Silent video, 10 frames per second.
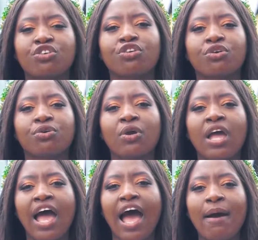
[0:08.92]
to you
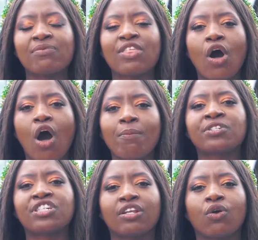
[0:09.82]
um, the
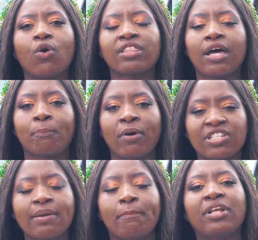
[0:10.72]
option or the
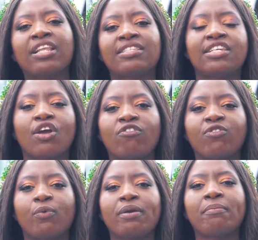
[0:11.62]
possibility
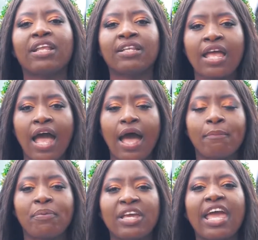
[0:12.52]
of women
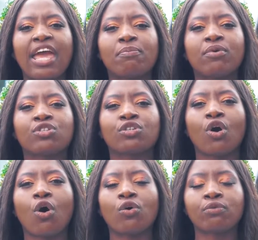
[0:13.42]
uh, being able
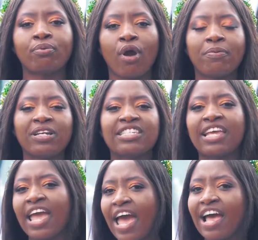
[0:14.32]
to own
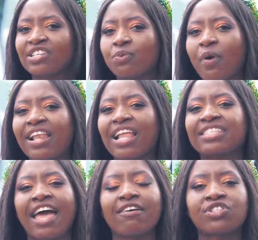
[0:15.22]
property as well
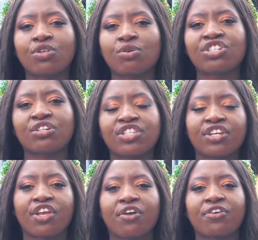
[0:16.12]
as have social
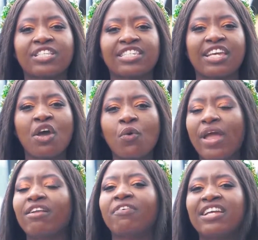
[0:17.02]
security.
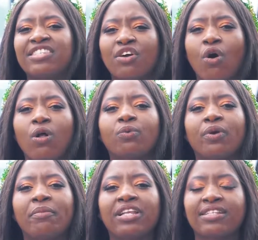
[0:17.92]
We're inviting all
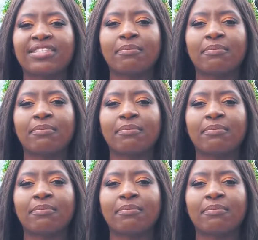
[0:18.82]
women in